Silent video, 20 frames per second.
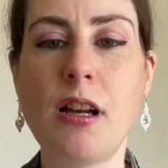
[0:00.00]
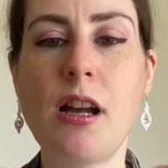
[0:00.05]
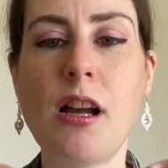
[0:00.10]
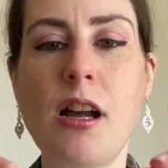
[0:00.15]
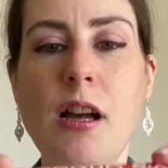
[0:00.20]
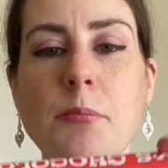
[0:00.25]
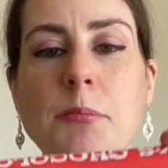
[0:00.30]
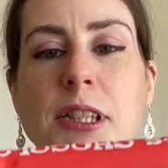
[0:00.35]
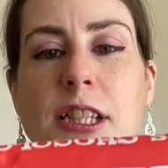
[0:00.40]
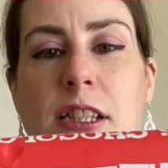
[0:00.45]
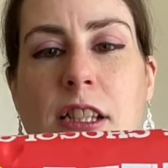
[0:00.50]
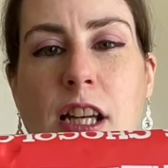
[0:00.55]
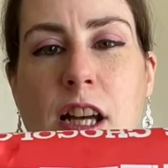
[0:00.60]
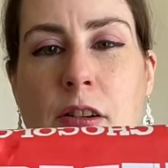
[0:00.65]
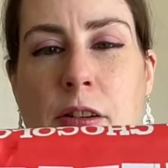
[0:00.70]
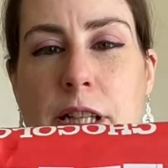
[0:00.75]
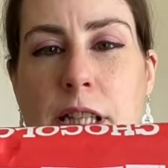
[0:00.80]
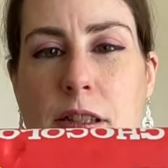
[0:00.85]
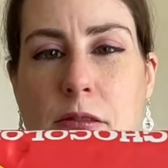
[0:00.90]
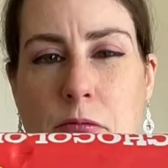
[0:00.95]
I'm going to go
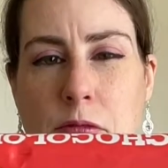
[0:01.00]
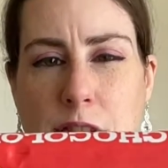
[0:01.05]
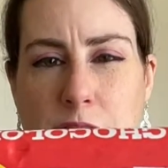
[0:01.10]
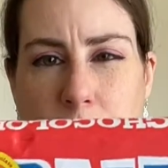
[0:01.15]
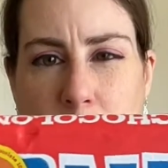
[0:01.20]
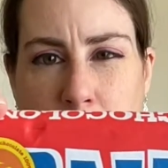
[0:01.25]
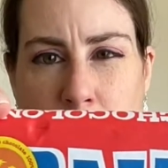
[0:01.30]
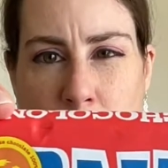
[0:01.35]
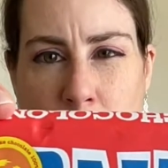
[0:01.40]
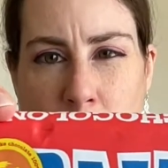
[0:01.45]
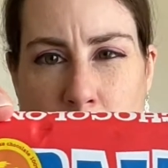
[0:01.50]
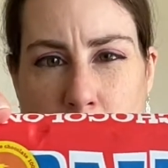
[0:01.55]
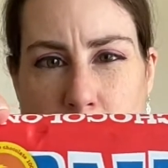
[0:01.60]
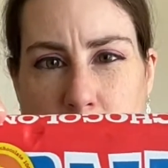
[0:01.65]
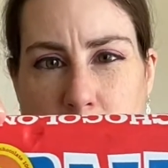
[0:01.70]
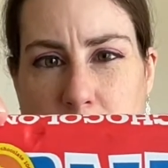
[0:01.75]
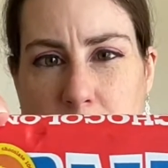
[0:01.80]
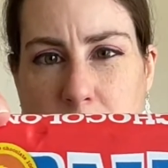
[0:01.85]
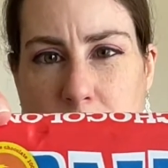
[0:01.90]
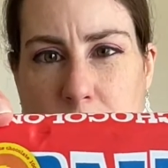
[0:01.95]
in with
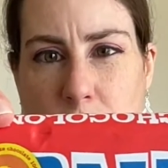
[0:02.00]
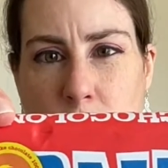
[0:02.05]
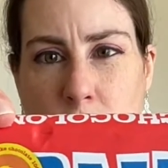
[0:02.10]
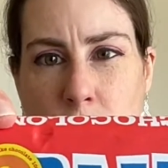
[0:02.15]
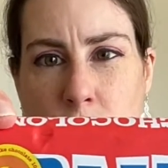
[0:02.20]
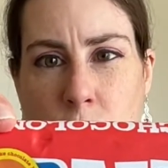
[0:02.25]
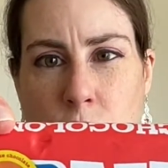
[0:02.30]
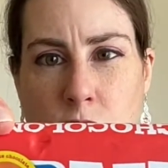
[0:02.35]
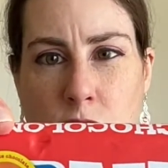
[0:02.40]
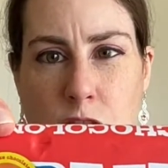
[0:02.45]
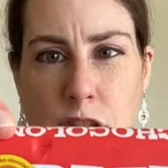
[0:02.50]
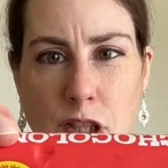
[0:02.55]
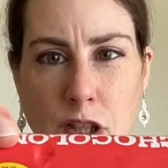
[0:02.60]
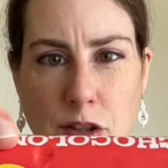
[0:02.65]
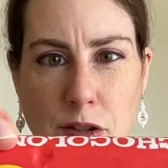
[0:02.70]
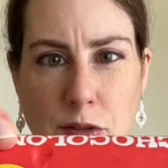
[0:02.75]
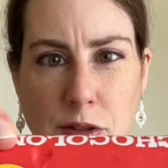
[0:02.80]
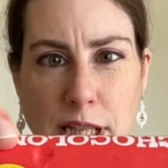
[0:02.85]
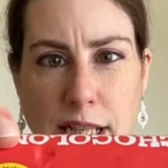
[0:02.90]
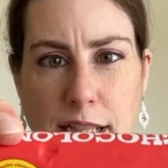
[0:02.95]
Tony's
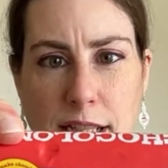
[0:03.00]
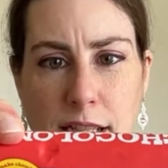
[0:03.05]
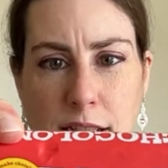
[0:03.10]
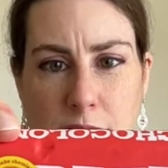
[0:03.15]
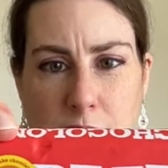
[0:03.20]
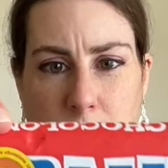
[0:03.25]
Chocolony